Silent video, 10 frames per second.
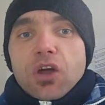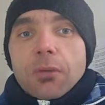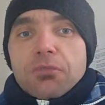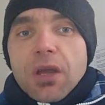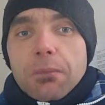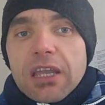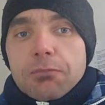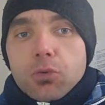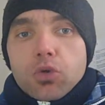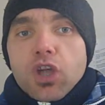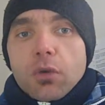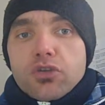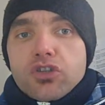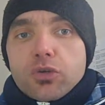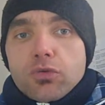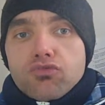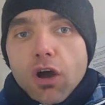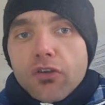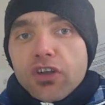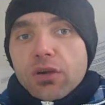that people would go and do,
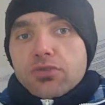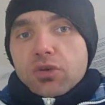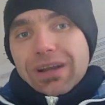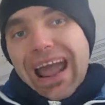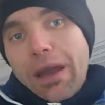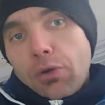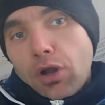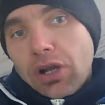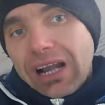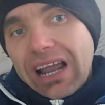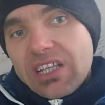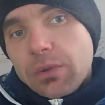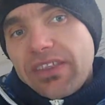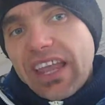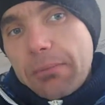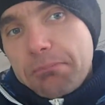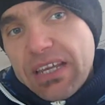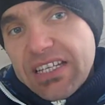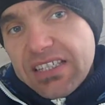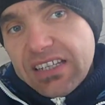rather go and do an hour-long class where they get
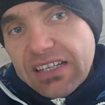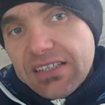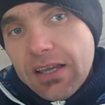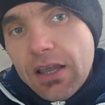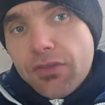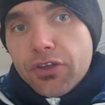beasted